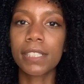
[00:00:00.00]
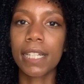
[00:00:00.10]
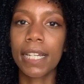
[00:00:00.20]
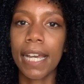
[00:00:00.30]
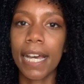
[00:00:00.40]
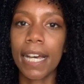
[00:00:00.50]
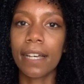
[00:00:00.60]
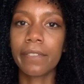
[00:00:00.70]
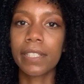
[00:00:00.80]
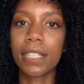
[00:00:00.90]
that I
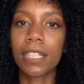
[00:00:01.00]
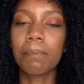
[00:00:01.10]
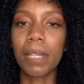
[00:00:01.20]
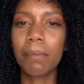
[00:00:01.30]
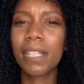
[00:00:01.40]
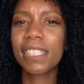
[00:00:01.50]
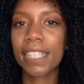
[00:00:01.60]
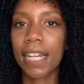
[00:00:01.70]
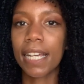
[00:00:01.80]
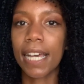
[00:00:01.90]
have and the commitments
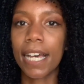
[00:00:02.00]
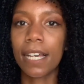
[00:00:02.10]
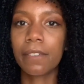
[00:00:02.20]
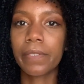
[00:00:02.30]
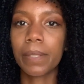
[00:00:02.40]
that I have,